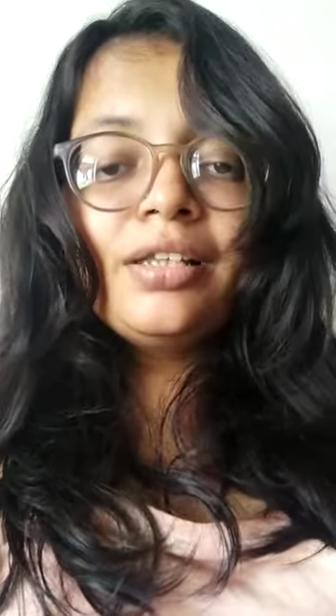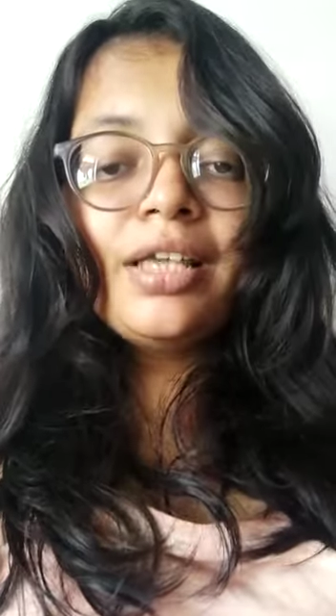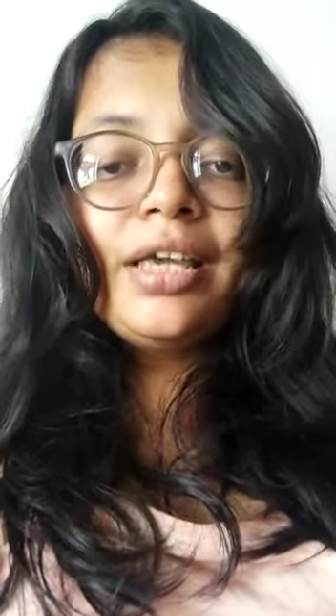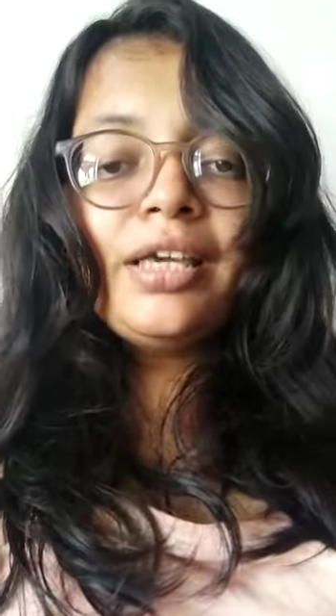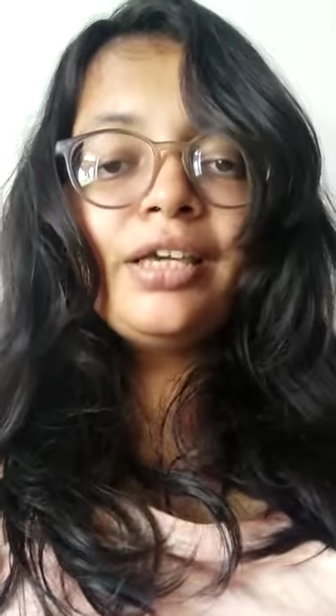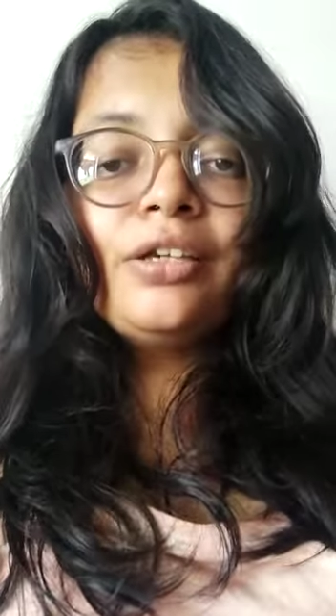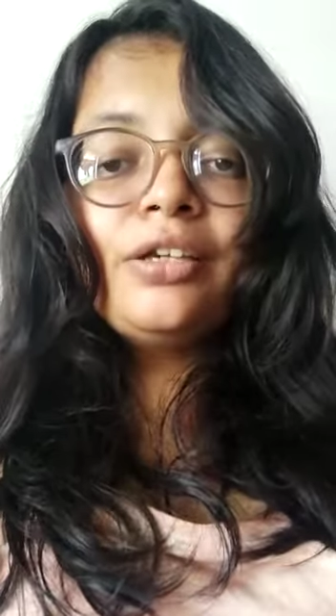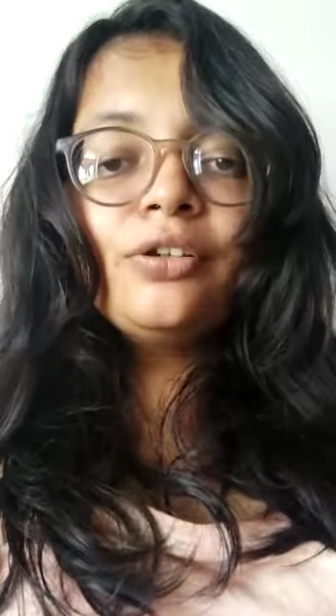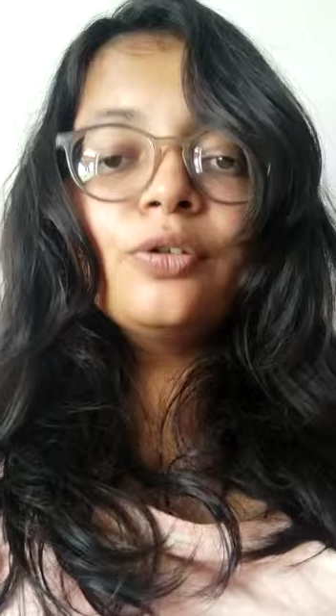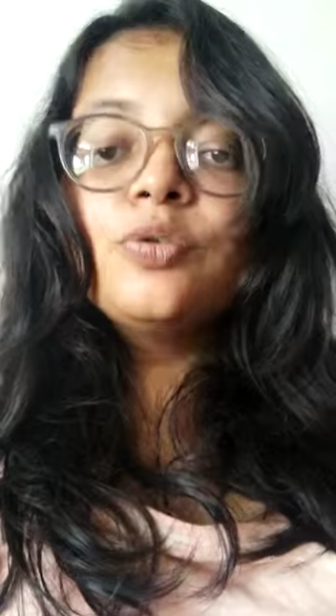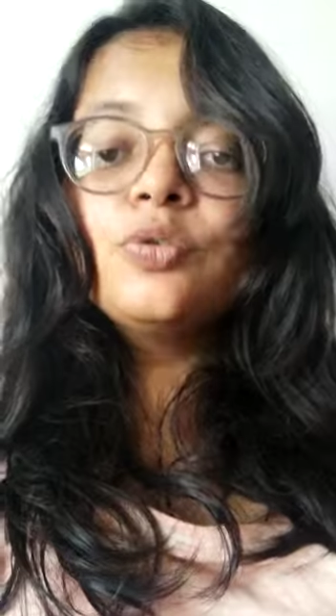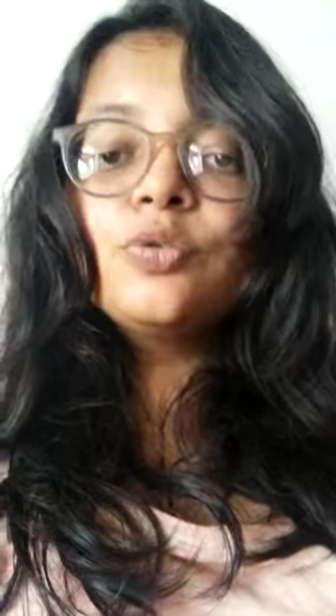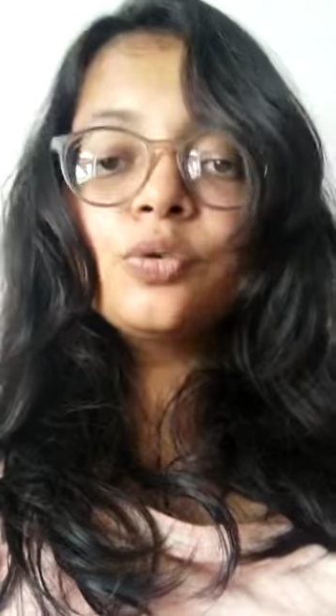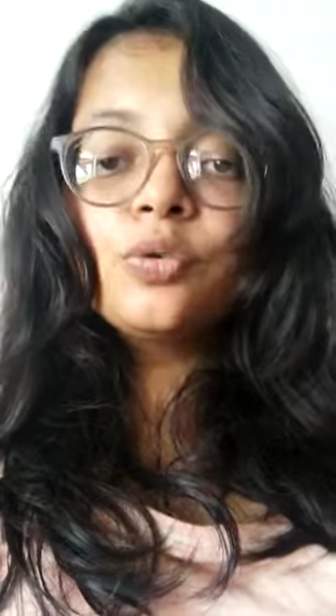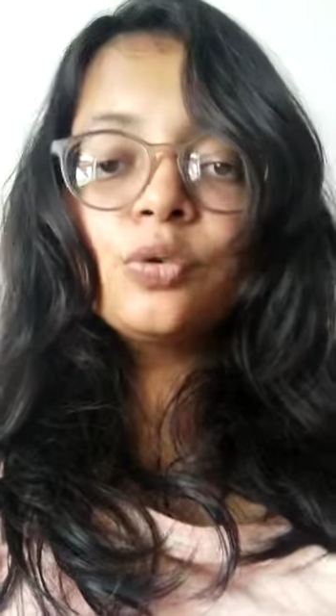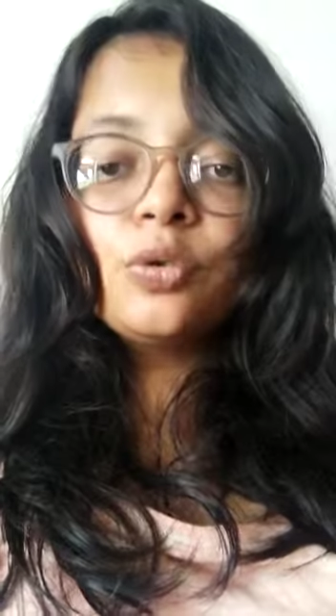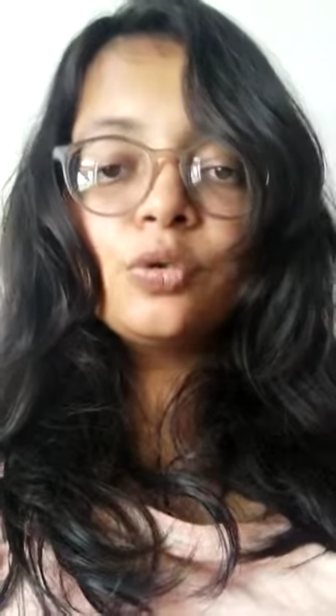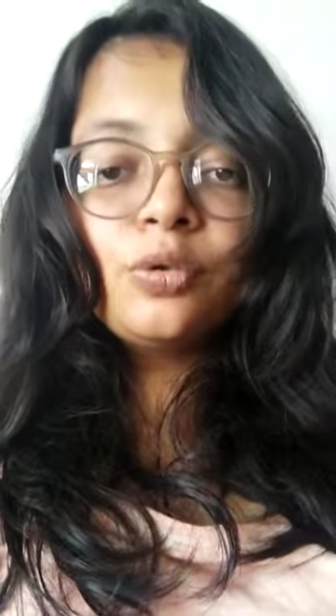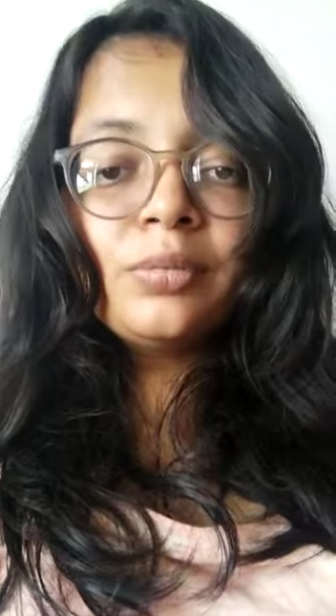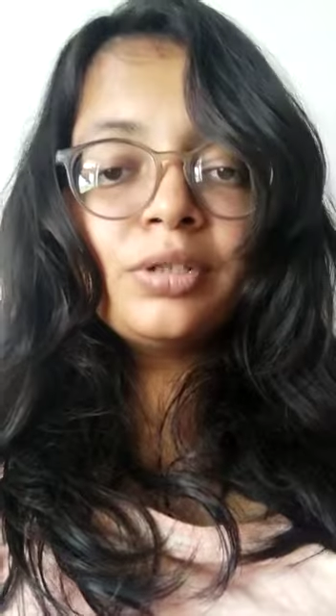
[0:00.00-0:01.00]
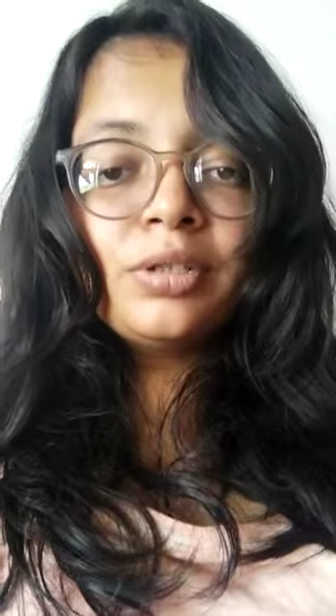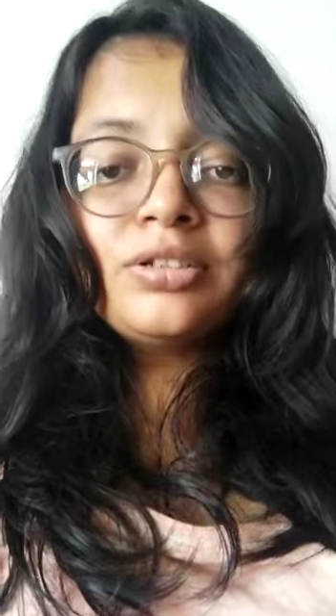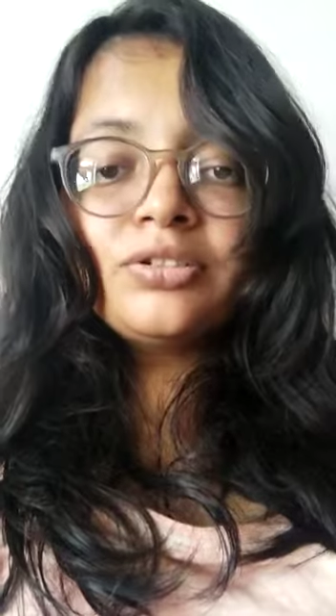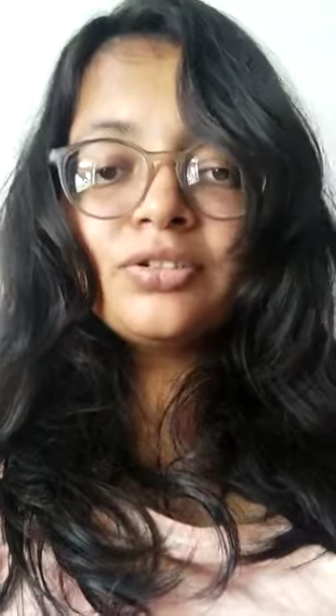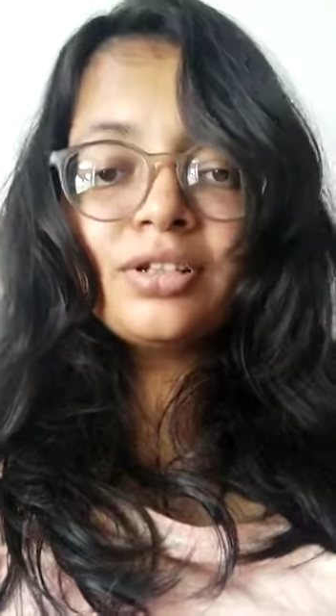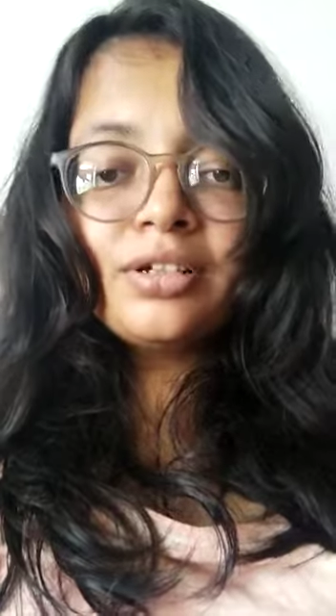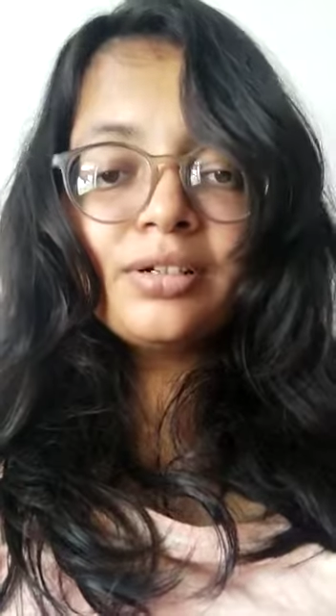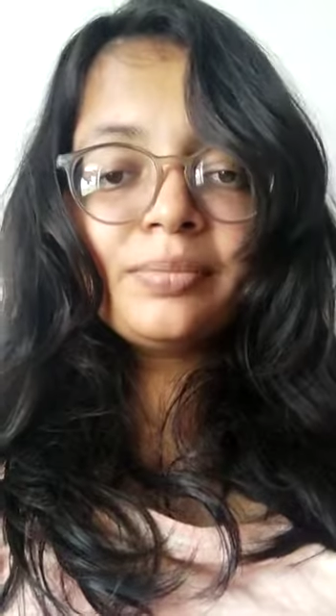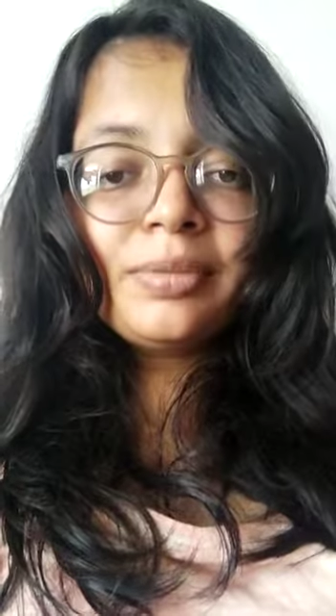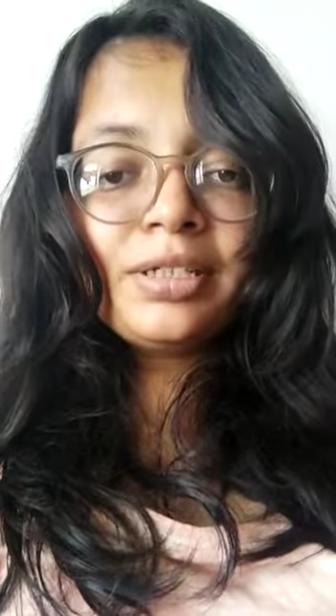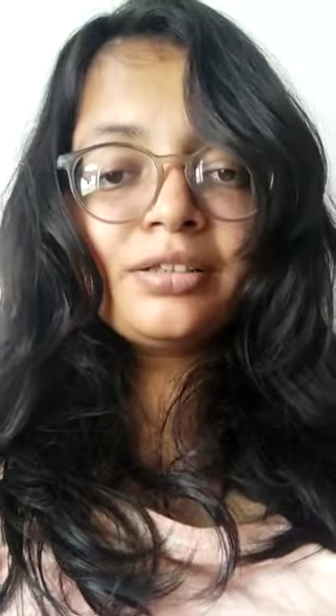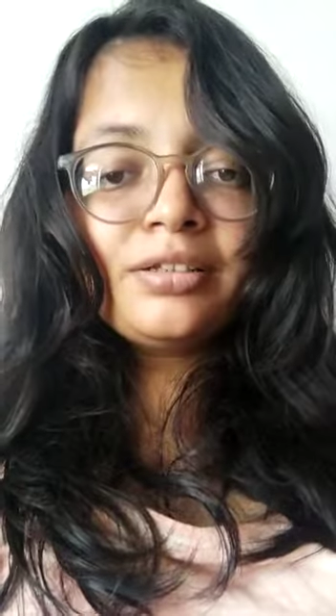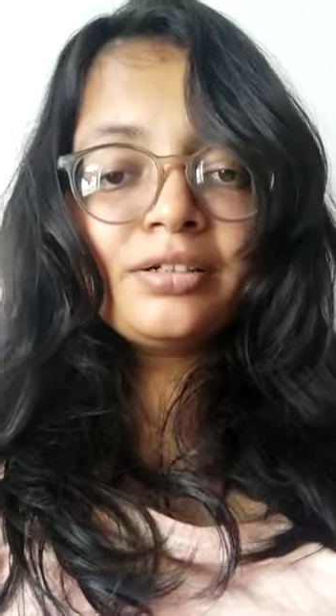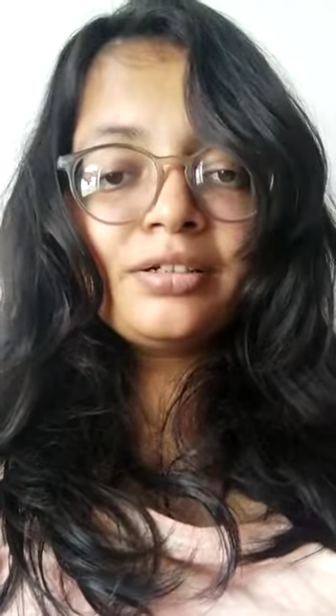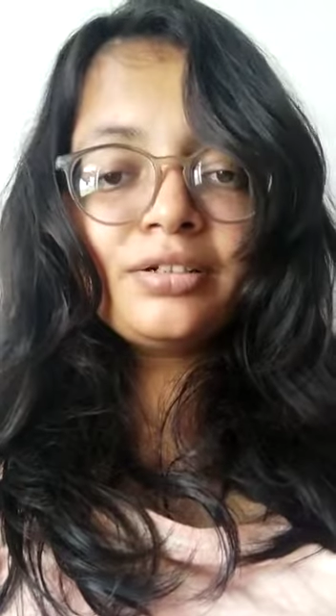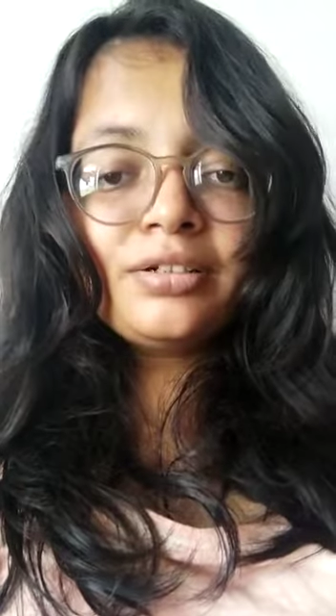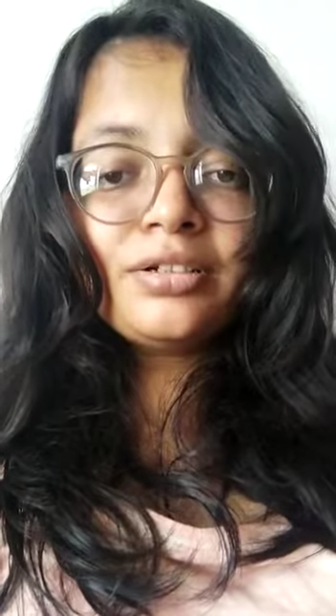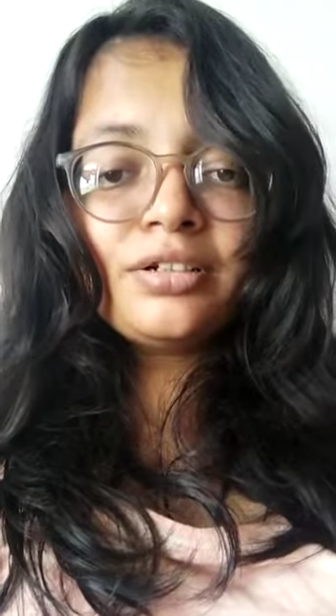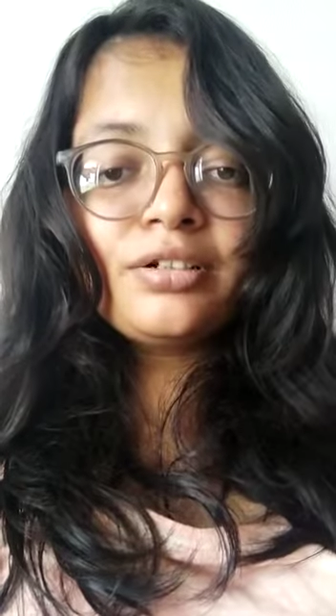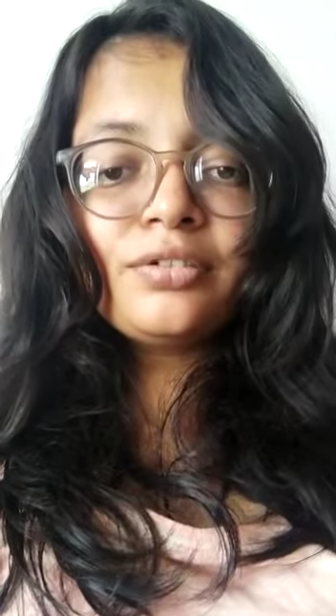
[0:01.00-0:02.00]
Thank you so much,
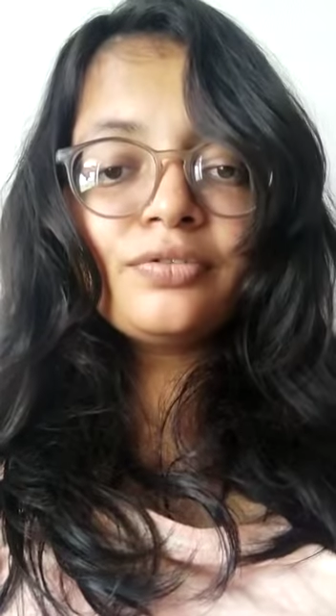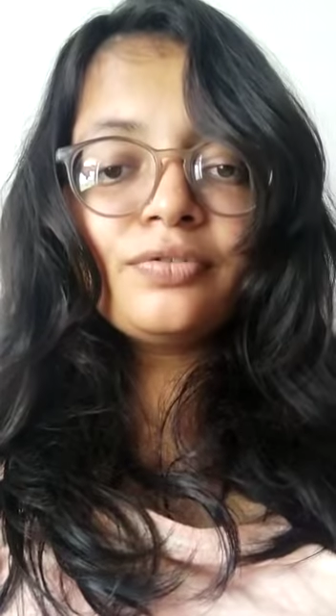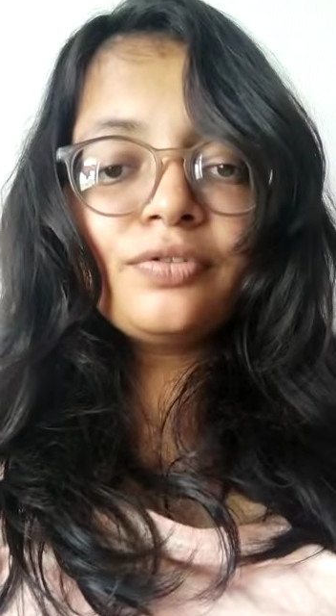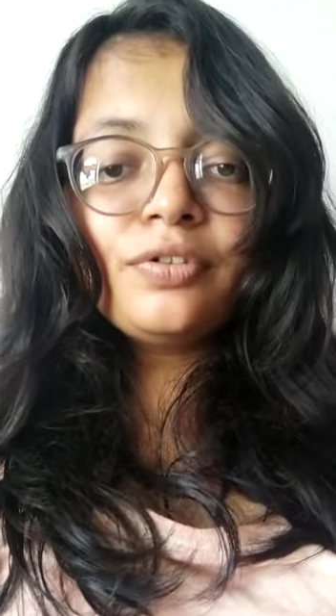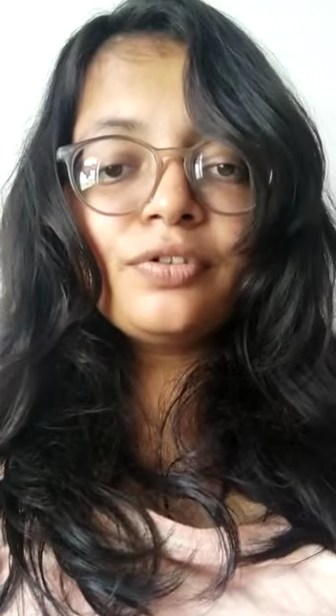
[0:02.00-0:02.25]
Dharmendra sir,